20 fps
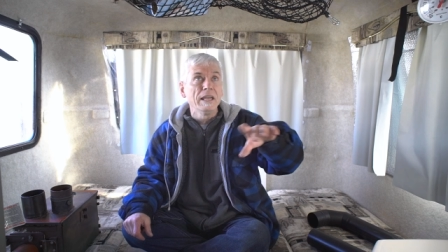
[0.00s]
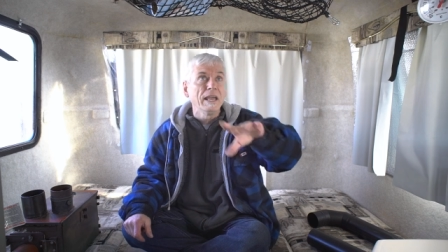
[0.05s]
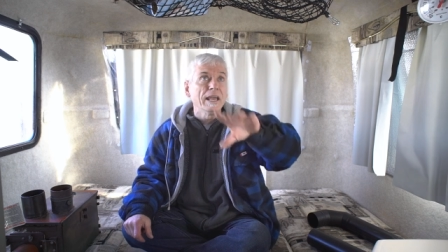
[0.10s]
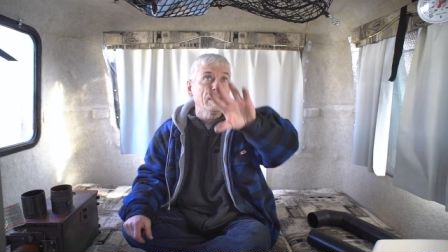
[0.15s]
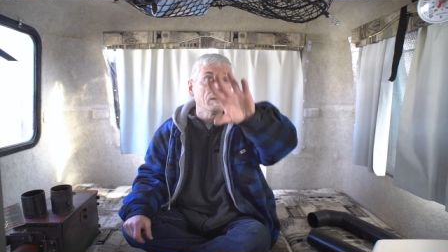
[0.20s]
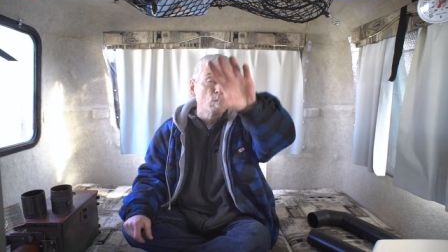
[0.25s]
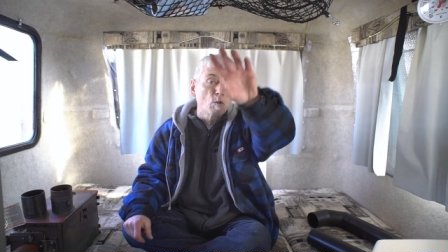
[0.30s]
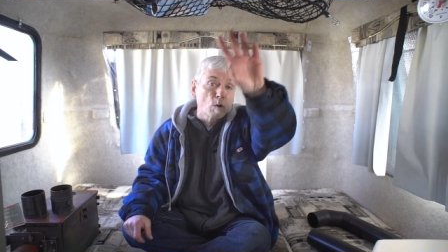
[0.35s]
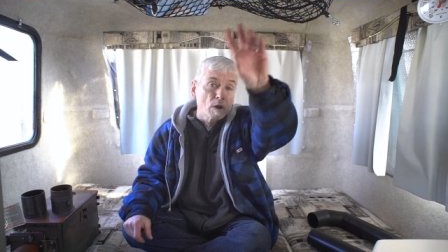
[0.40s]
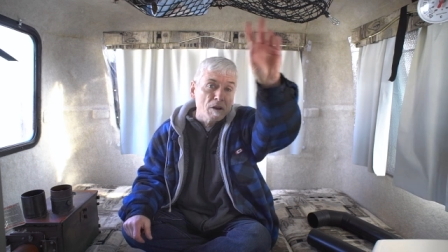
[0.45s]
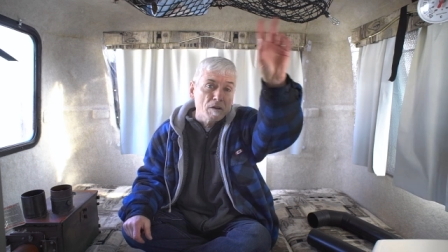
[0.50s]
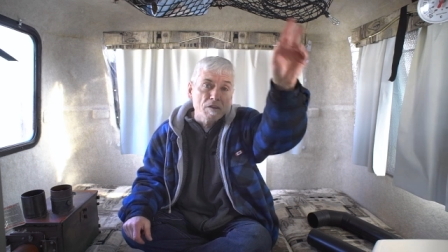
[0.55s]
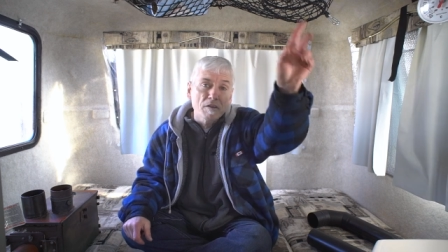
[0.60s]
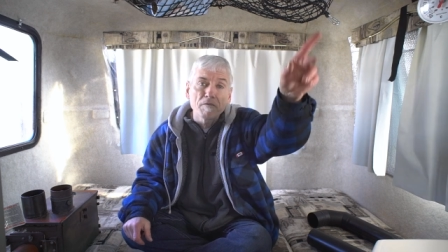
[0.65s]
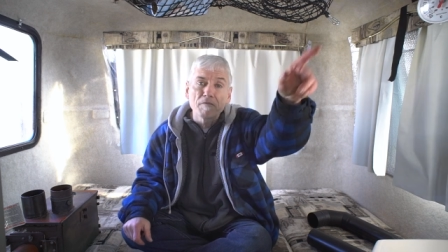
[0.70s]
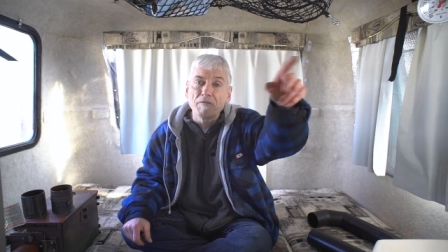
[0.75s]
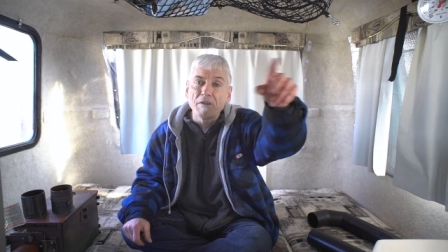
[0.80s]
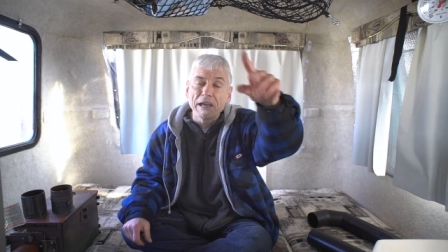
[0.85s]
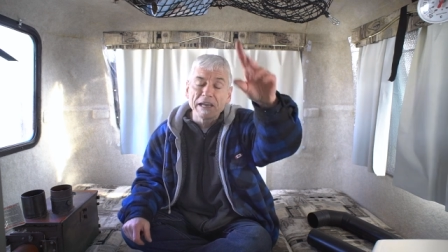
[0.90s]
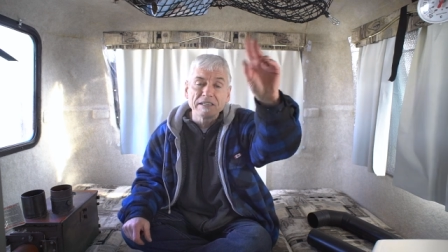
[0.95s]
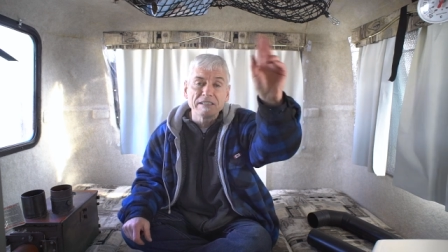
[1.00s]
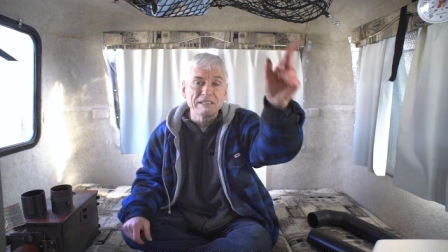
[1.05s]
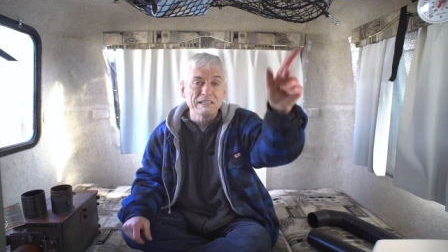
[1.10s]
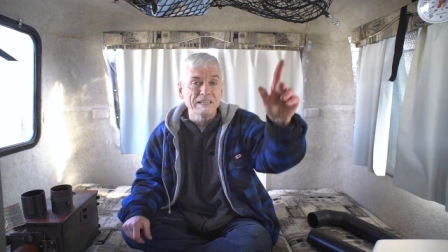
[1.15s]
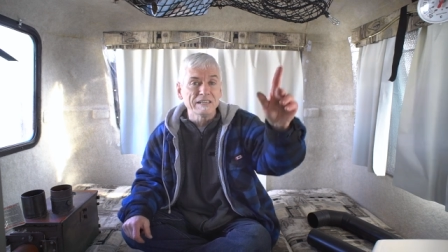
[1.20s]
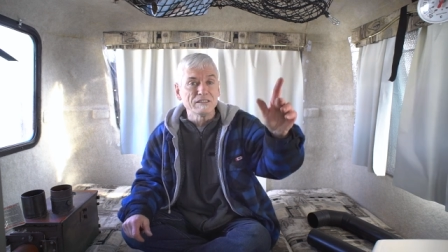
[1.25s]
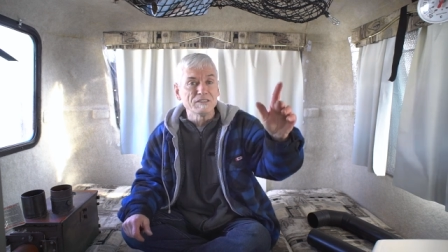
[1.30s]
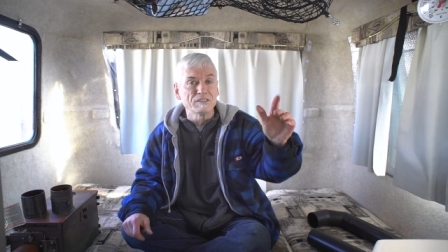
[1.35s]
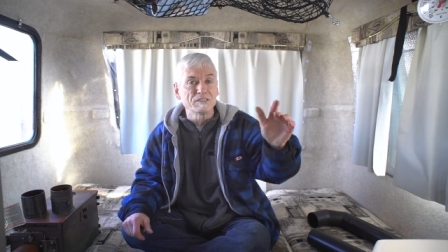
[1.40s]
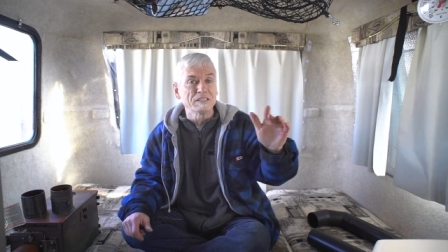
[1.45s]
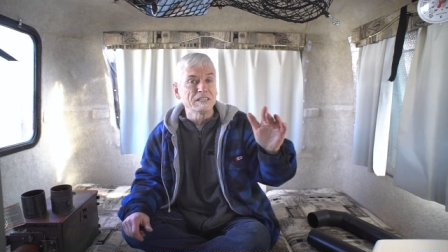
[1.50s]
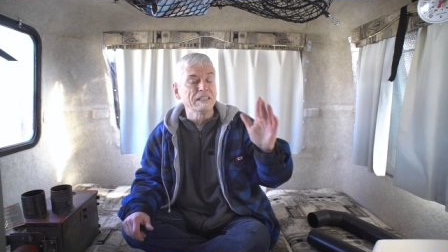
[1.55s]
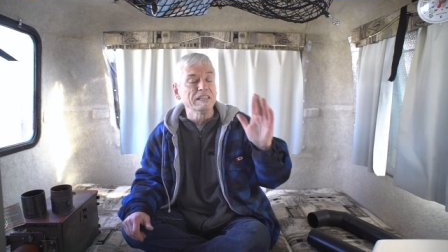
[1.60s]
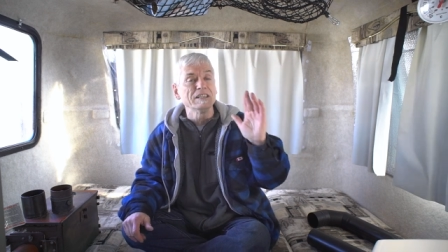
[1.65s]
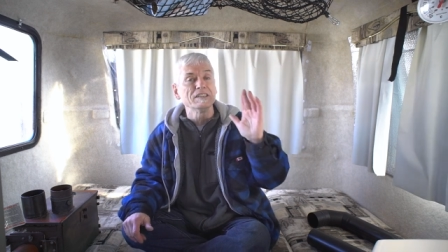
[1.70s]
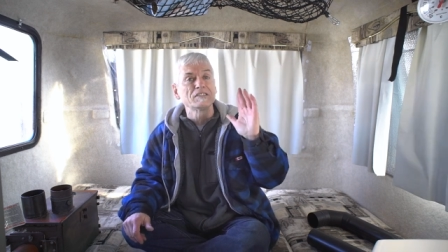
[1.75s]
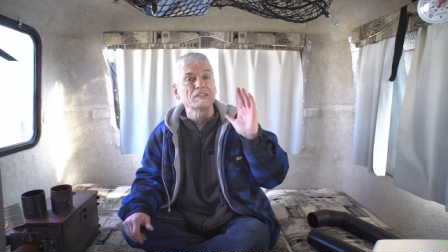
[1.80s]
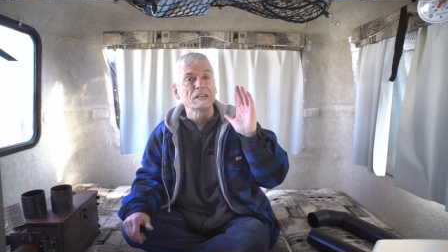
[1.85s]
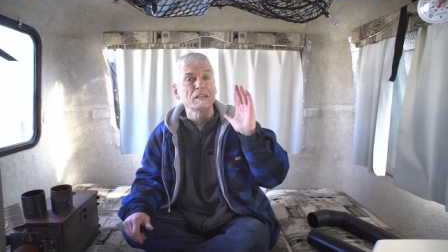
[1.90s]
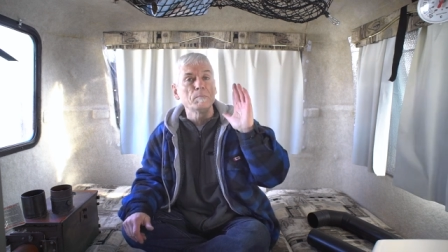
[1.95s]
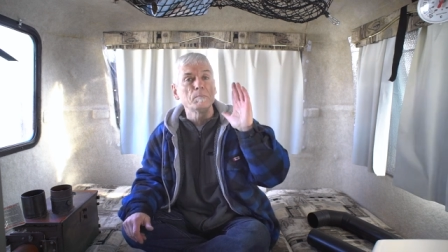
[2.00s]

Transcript: and where the vent is, is a